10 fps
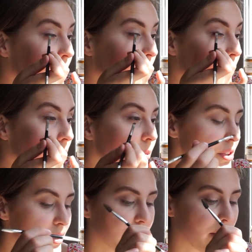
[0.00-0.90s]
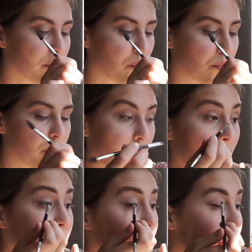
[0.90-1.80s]
So I'm using now the
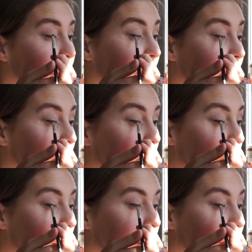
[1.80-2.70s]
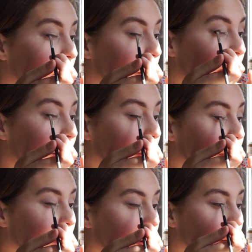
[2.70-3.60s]
brown from the Wanted
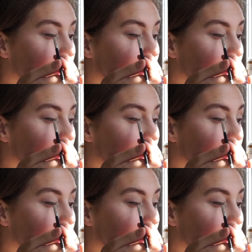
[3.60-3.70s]
palette,